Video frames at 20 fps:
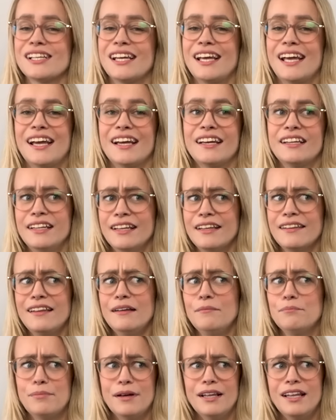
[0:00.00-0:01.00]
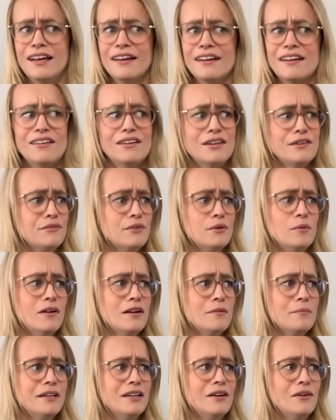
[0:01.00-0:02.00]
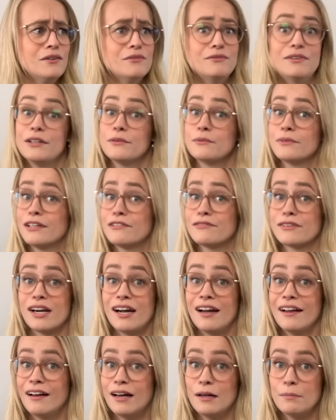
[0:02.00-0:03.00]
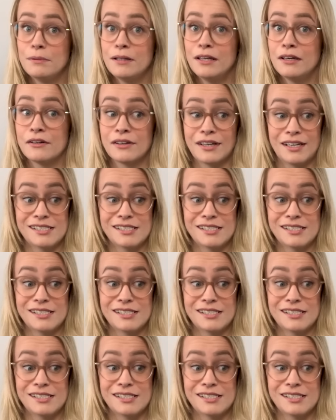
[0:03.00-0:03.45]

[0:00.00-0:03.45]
and click that bell icon if you want to be notified whenever I upload.